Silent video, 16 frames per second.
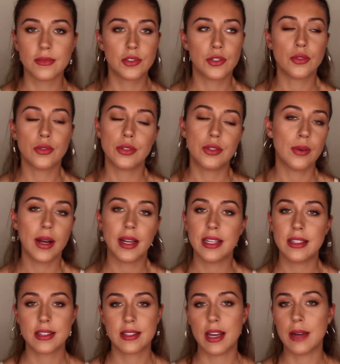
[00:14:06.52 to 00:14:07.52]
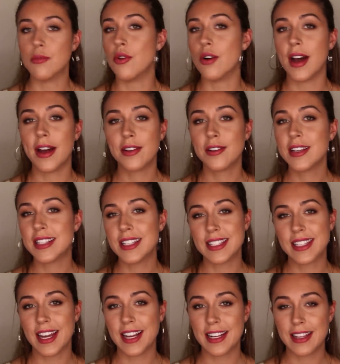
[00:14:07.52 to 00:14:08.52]
Do I need to say more? I don't need to
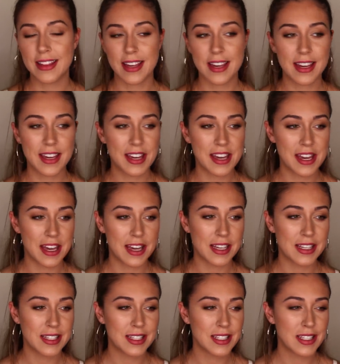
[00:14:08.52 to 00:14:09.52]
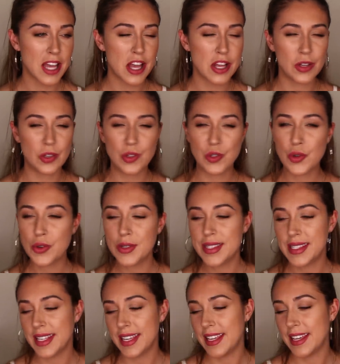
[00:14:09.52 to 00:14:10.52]
say anything. It's
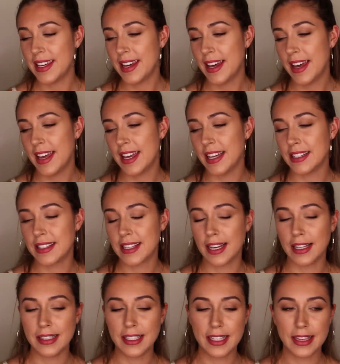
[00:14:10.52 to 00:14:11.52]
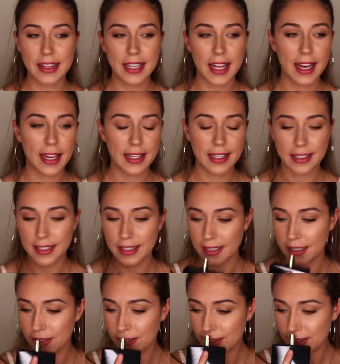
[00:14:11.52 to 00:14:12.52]
juicy, it's a little like
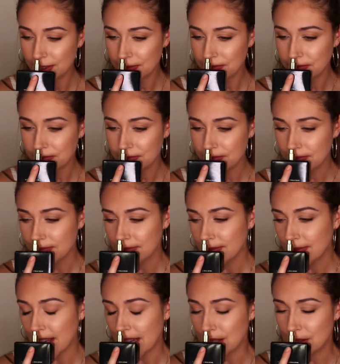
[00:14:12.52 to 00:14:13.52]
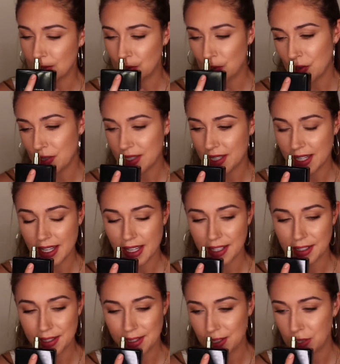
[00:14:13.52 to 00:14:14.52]
it's juicy,
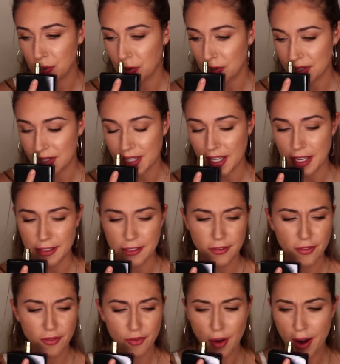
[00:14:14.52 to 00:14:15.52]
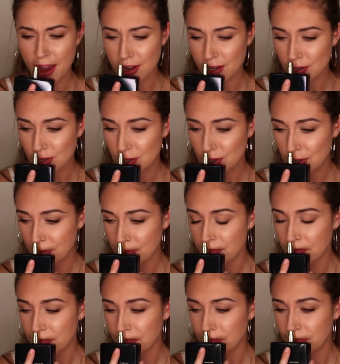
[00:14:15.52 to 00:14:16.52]
it's citrusy, it's fresh,
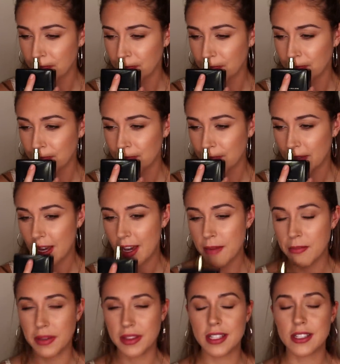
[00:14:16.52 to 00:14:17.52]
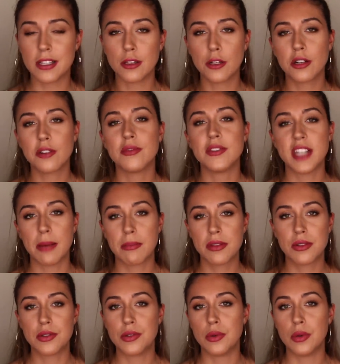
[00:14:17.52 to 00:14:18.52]
but there's a lot of
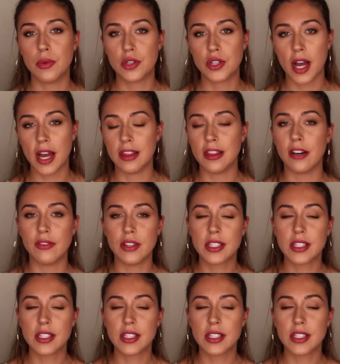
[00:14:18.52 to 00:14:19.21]
depth to it, which I love.